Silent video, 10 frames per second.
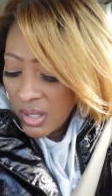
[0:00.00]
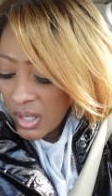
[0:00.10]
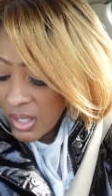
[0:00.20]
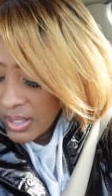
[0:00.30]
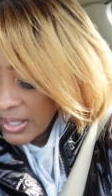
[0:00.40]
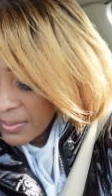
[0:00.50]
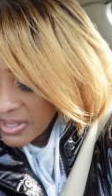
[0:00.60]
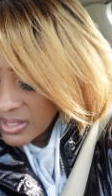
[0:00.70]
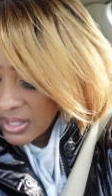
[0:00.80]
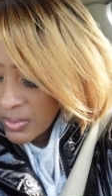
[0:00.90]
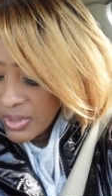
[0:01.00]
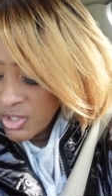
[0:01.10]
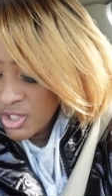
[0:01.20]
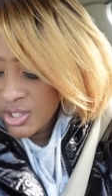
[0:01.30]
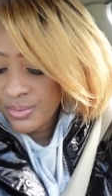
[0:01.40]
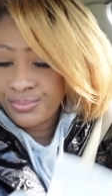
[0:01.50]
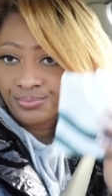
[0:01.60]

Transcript: And I got my sandwich.